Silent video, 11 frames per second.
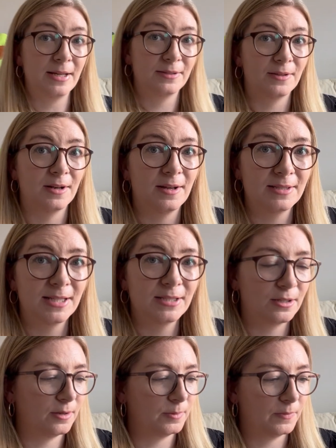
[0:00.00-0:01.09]
so the last thing to
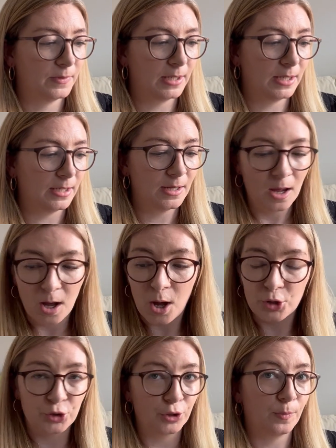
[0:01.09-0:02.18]
go with the
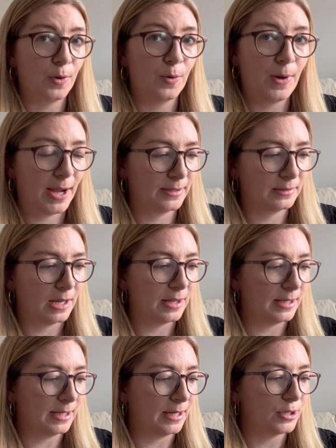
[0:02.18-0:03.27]
sugar bowl and
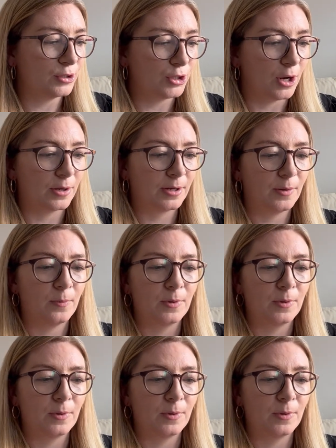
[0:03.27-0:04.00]
the jug